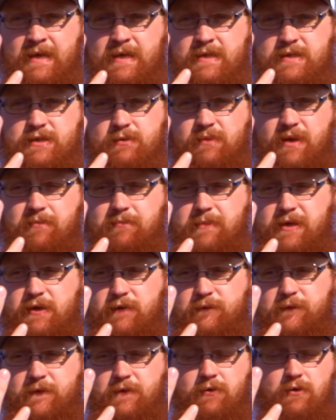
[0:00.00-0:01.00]
So my middle
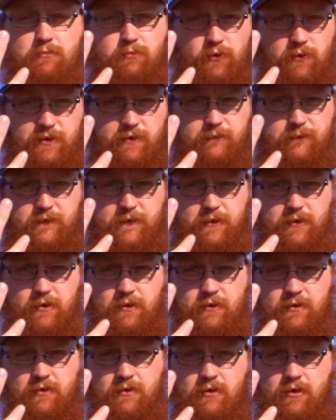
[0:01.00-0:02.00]
finger and pointer finger
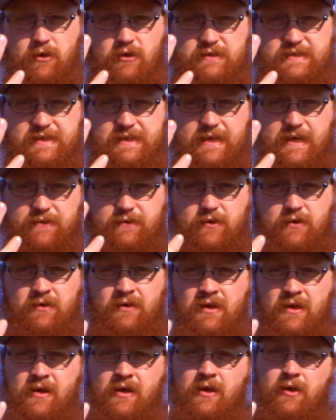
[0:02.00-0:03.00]
are together,
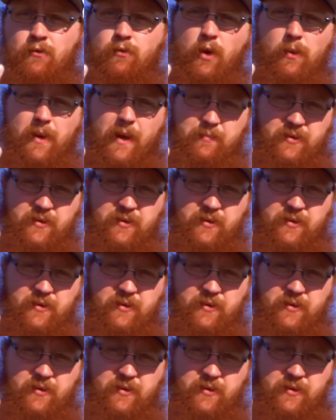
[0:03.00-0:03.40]
while my